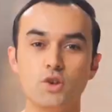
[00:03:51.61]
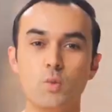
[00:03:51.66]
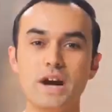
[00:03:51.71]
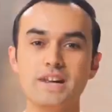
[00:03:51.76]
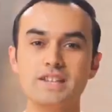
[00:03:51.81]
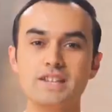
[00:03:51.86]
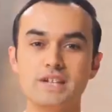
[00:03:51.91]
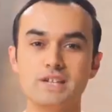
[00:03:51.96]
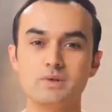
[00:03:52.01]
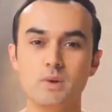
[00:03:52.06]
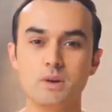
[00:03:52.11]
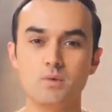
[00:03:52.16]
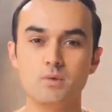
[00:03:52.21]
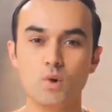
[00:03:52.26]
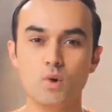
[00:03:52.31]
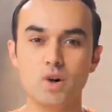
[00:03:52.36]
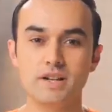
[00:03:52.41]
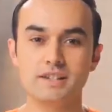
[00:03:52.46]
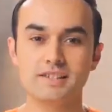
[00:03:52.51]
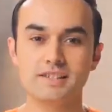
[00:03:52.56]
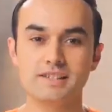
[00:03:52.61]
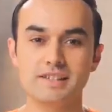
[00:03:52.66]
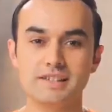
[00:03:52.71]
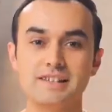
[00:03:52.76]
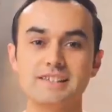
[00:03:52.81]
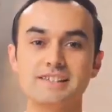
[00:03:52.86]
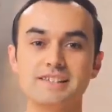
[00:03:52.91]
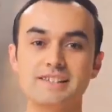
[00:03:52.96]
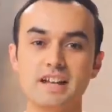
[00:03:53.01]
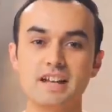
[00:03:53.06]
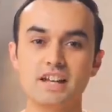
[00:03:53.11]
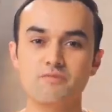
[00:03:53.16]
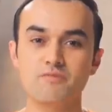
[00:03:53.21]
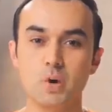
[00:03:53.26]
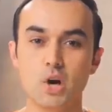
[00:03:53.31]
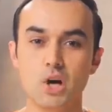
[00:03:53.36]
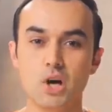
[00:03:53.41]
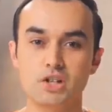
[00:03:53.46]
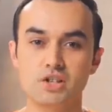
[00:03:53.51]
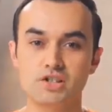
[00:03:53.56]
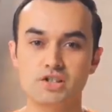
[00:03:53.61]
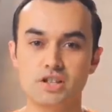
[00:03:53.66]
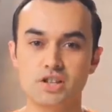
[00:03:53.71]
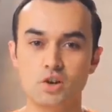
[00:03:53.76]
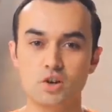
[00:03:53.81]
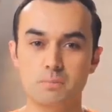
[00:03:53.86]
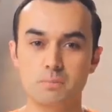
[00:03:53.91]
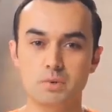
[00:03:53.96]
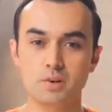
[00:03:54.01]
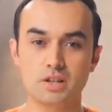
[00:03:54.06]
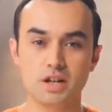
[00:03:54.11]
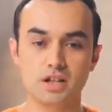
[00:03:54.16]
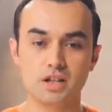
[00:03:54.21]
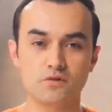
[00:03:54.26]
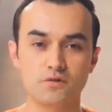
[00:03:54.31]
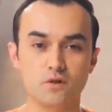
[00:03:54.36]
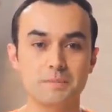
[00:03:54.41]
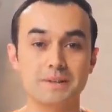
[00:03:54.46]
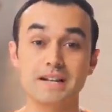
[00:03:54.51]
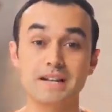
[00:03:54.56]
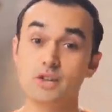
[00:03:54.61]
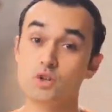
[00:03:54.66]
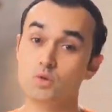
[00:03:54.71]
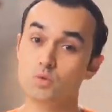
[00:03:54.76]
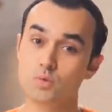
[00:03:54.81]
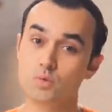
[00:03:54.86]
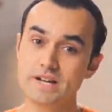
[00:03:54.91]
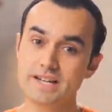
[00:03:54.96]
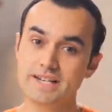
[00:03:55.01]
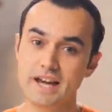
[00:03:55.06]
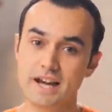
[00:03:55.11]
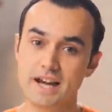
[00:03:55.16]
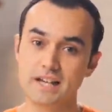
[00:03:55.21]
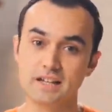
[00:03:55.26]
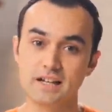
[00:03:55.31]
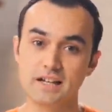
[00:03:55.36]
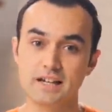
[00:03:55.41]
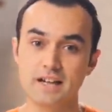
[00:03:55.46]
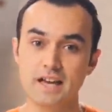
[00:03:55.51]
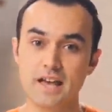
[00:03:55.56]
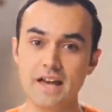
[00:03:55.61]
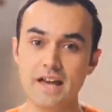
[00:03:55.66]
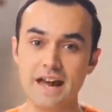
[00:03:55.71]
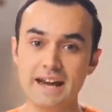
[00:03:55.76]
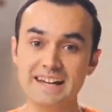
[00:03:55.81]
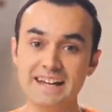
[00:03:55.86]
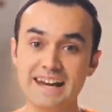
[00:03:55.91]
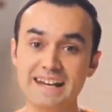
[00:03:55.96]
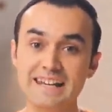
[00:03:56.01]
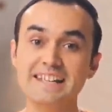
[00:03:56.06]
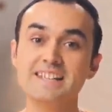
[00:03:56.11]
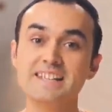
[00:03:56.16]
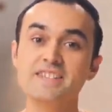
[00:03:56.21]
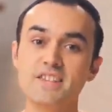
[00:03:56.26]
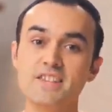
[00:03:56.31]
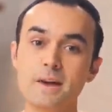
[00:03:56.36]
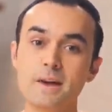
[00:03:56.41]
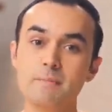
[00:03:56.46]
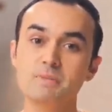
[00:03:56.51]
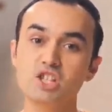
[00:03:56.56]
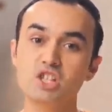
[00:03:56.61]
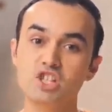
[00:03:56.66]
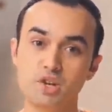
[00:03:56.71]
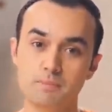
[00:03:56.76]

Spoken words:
this one works is that instead of purchasing your product from another retailer and getting them to ship the